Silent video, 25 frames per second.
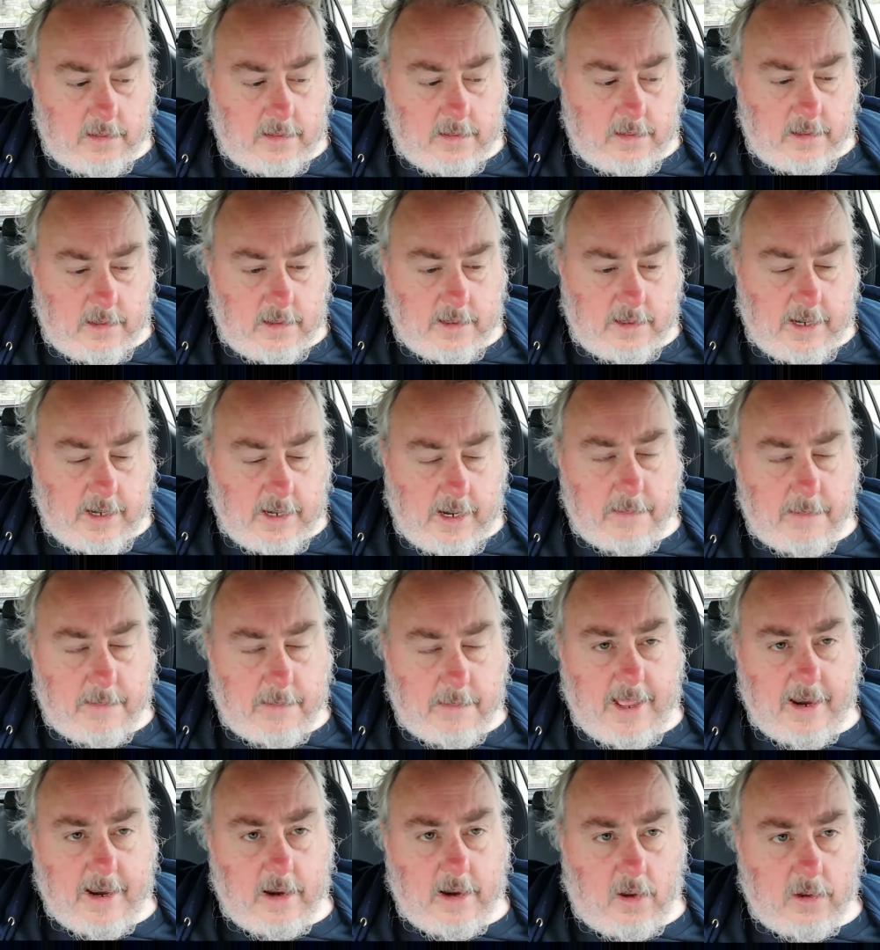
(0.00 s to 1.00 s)
getting a
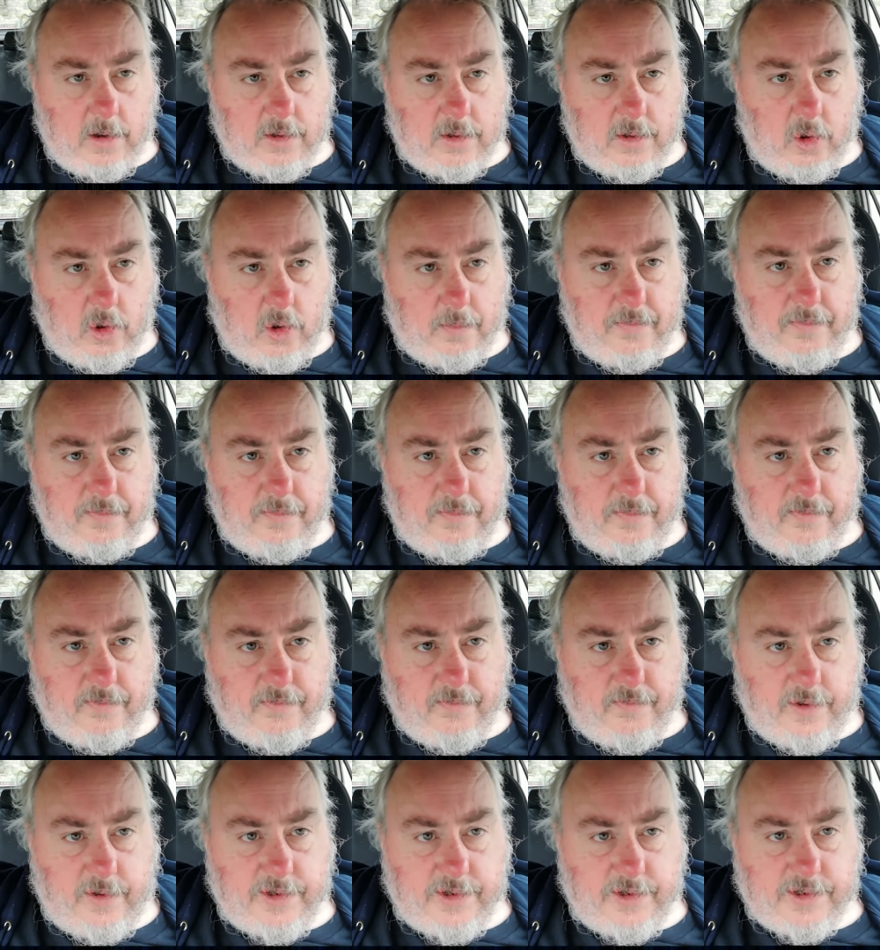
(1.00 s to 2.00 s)
man locked up
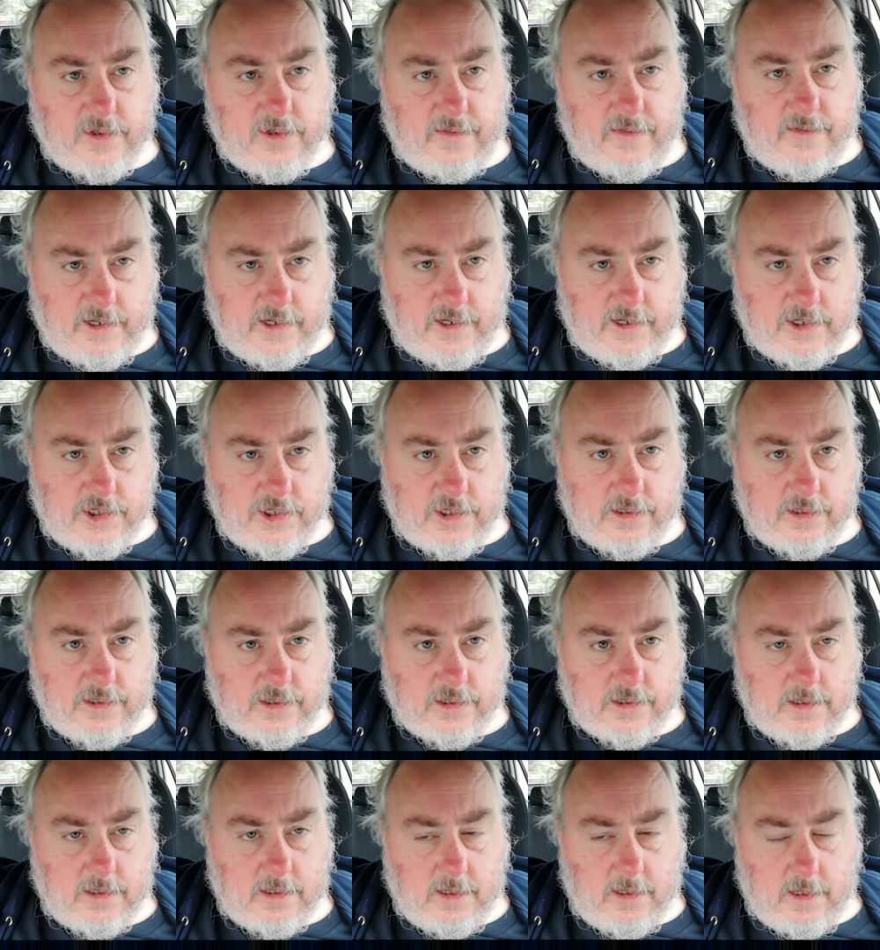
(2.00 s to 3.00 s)
for his
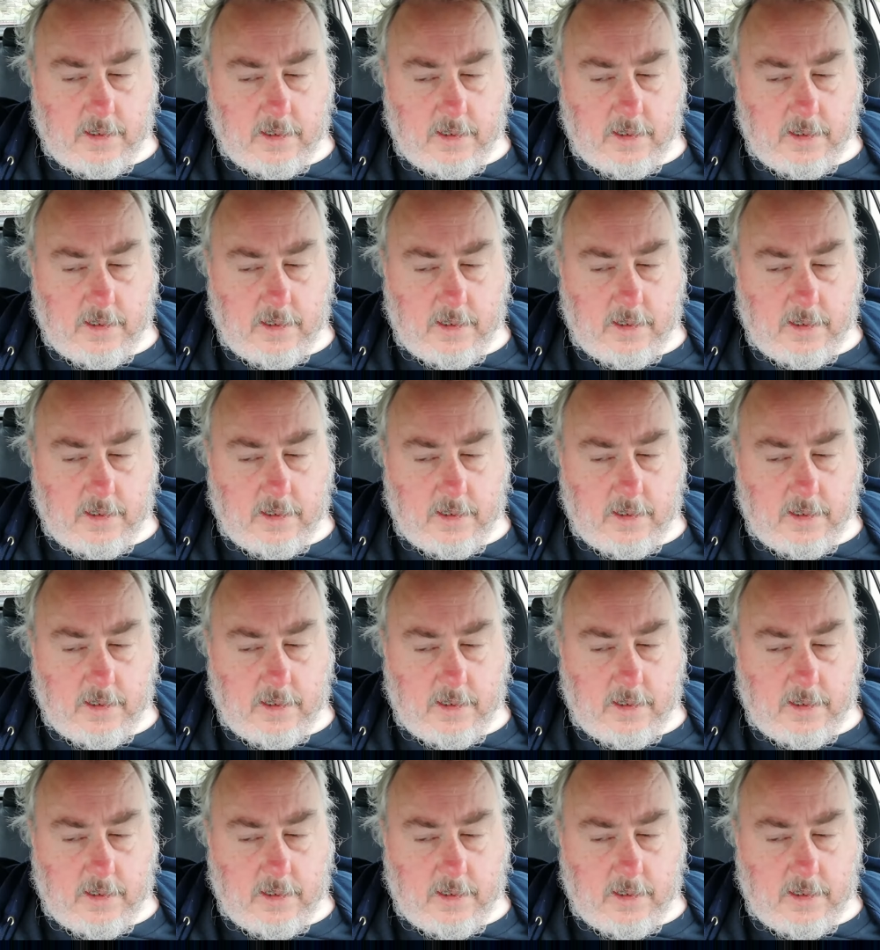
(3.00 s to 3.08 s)
convictions